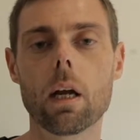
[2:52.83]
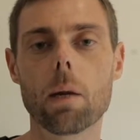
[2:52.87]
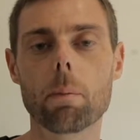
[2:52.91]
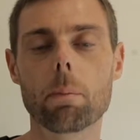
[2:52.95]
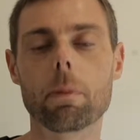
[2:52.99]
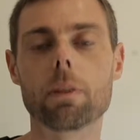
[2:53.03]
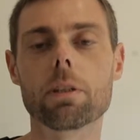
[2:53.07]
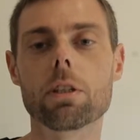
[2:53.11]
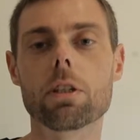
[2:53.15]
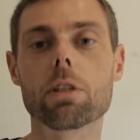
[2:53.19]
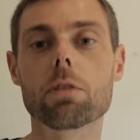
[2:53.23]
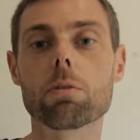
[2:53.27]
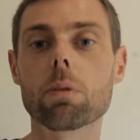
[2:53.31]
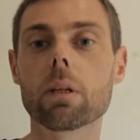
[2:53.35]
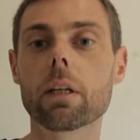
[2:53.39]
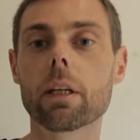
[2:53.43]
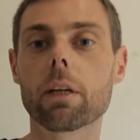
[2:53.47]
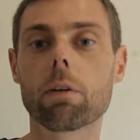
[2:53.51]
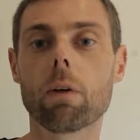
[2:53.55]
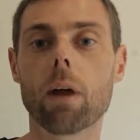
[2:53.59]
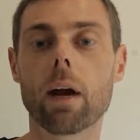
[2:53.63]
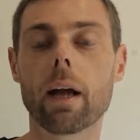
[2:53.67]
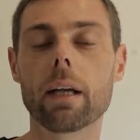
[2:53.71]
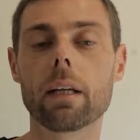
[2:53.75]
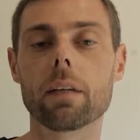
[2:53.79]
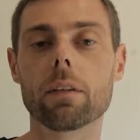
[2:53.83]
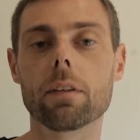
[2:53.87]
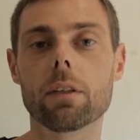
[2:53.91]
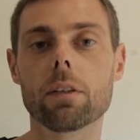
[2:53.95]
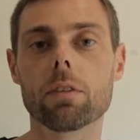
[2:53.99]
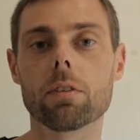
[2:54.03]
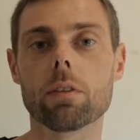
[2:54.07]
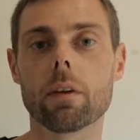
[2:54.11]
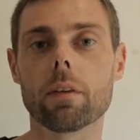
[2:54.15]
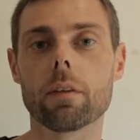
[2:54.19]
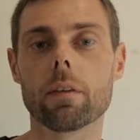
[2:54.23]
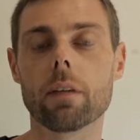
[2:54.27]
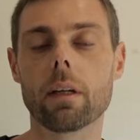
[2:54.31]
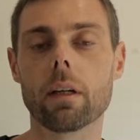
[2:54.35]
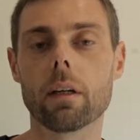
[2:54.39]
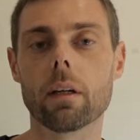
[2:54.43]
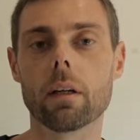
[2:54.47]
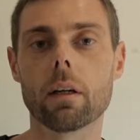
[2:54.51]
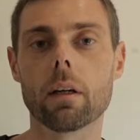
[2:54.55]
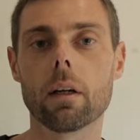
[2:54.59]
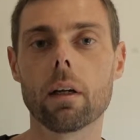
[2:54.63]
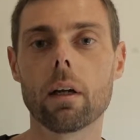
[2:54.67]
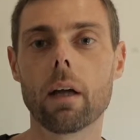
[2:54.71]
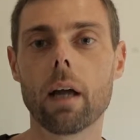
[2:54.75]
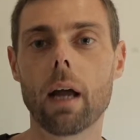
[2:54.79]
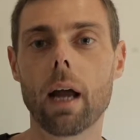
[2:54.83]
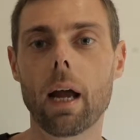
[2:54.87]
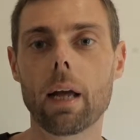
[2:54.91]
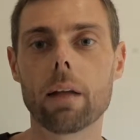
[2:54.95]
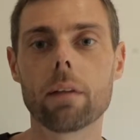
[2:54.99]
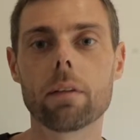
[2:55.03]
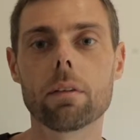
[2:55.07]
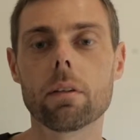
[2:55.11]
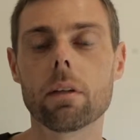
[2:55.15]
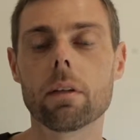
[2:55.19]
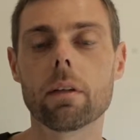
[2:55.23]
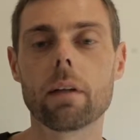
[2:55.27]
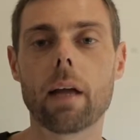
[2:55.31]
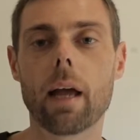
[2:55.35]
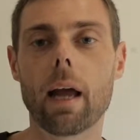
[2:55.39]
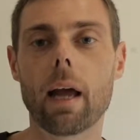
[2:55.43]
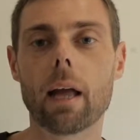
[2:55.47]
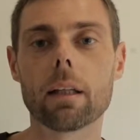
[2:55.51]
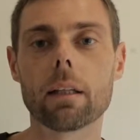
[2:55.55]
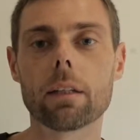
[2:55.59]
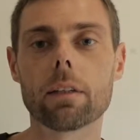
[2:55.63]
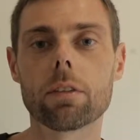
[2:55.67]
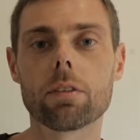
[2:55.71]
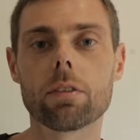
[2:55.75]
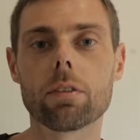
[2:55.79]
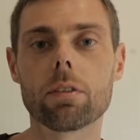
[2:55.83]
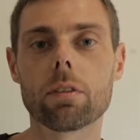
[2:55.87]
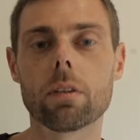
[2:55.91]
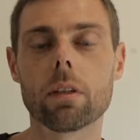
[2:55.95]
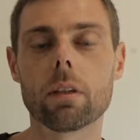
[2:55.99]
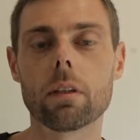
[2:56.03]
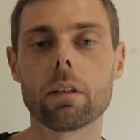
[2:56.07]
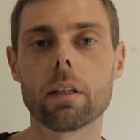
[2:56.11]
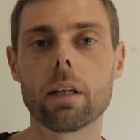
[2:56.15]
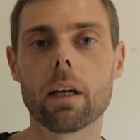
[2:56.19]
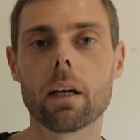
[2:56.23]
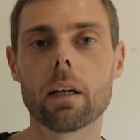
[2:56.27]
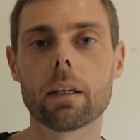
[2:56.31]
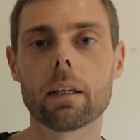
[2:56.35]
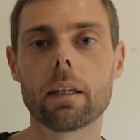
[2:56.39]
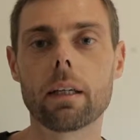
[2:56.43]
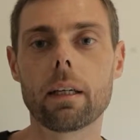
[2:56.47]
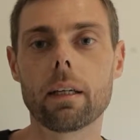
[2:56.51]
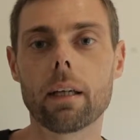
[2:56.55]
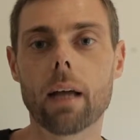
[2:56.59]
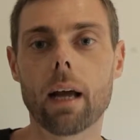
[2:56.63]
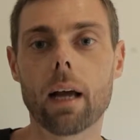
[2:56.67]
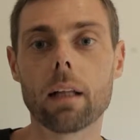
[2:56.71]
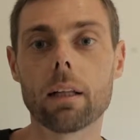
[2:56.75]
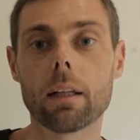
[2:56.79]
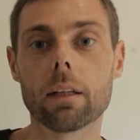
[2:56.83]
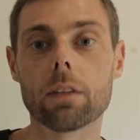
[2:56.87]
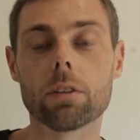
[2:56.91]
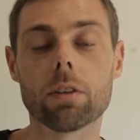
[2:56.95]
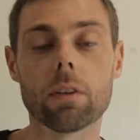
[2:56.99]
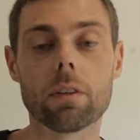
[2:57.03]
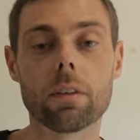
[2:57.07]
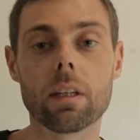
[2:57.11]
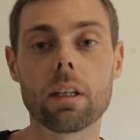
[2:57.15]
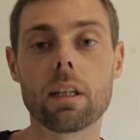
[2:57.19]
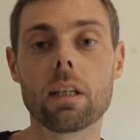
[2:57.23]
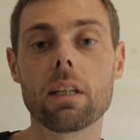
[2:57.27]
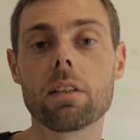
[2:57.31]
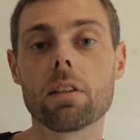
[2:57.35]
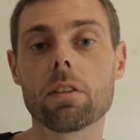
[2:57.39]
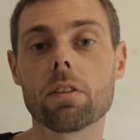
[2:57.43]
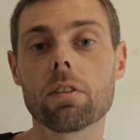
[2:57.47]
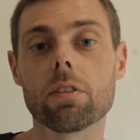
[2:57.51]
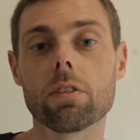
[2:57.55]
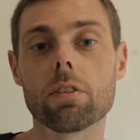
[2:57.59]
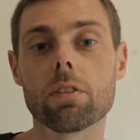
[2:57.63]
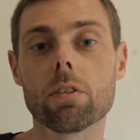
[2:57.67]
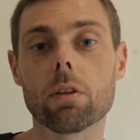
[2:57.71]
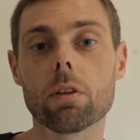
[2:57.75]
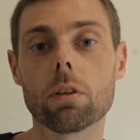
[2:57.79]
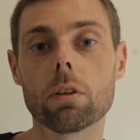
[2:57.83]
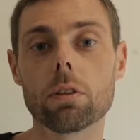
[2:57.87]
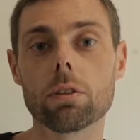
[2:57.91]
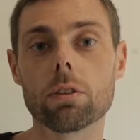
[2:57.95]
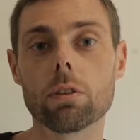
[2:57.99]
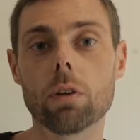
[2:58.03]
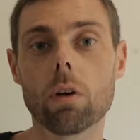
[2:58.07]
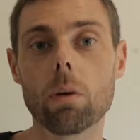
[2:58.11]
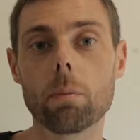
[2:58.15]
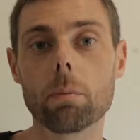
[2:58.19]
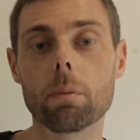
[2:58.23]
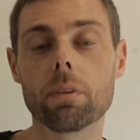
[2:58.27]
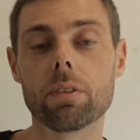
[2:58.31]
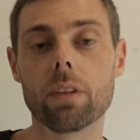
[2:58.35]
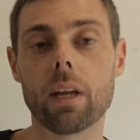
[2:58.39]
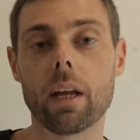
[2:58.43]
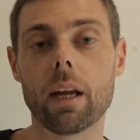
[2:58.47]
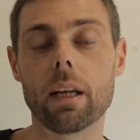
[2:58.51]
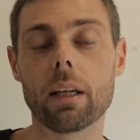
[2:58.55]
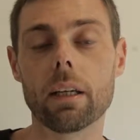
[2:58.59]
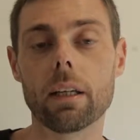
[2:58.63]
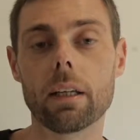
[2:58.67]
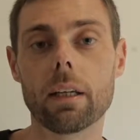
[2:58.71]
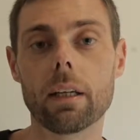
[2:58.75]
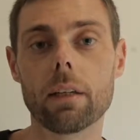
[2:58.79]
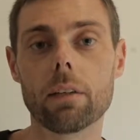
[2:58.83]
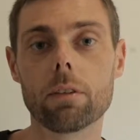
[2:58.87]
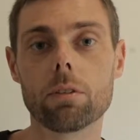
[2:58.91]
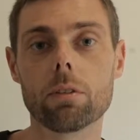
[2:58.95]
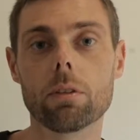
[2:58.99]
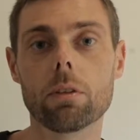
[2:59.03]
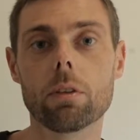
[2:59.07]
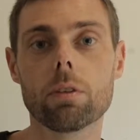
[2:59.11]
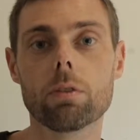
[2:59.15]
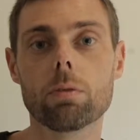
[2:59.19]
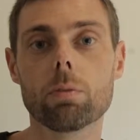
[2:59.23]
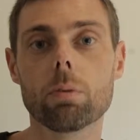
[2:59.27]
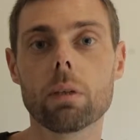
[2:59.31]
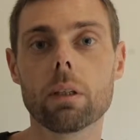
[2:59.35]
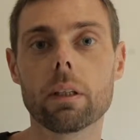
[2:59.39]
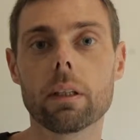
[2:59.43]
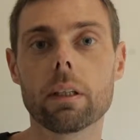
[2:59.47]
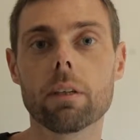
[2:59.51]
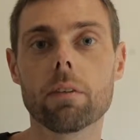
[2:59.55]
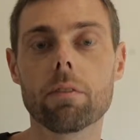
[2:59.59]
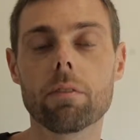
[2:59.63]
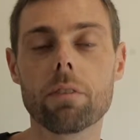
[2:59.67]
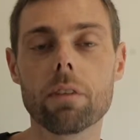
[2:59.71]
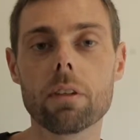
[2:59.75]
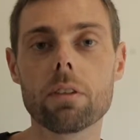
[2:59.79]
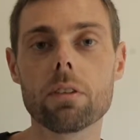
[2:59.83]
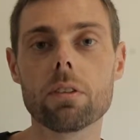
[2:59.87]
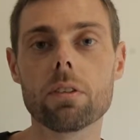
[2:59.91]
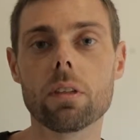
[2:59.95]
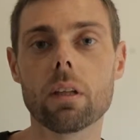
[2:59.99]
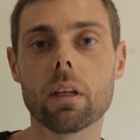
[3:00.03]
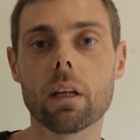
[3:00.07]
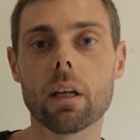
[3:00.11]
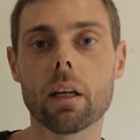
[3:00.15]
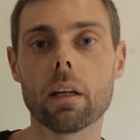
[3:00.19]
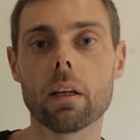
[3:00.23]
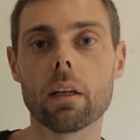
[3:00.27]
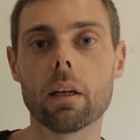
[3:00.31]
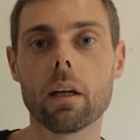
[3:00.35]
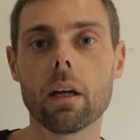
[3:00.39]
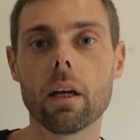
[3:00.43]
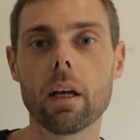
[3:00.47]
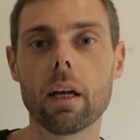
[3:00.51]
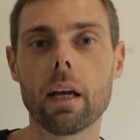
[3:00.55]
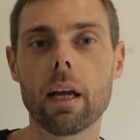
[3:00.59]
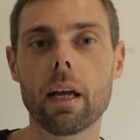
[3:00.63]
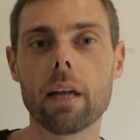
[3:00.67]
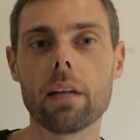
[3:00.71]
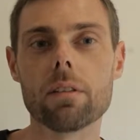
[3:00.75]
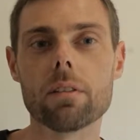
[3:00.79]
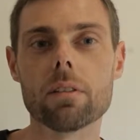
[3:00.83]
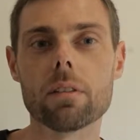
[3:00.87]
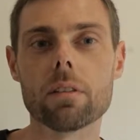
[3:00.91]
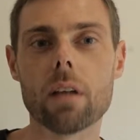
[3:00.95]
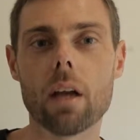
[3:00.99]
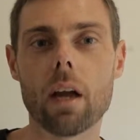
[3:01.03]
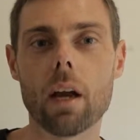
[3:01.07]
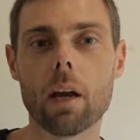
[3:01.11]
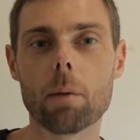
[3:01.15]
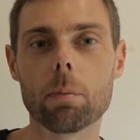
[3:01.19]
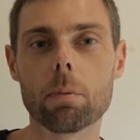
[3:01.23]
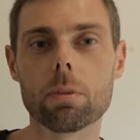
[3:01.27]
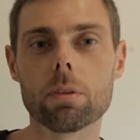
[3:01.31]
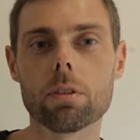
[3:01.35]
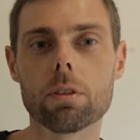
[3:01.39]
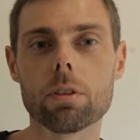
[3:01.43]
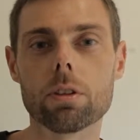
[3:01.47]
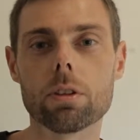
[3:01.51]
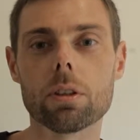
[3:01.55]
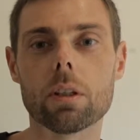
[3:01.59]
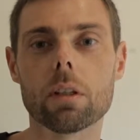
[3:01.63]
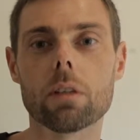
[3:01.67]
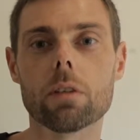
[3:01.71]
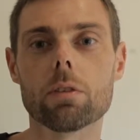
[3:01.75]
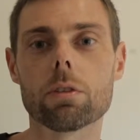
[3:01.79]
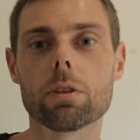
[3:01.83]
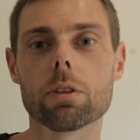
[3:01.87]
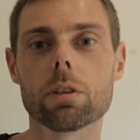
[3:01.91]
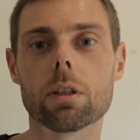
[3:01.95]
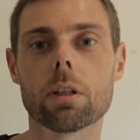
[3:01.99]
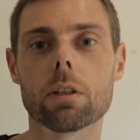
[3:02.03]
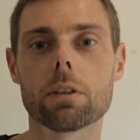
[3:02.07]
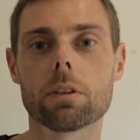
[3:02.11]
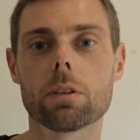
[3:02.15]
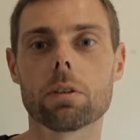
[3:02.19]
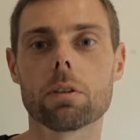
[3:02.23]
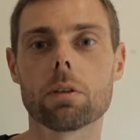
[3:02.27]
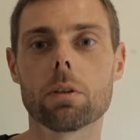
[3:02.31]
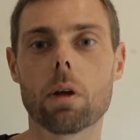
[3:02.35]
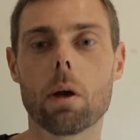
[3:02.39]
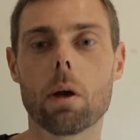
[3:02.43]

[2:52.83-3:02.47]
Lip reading: But she's really great in this, I think. And Alex, the young kid Alex, I think he does a solid job as Andy. He's really convincing and he's able to show such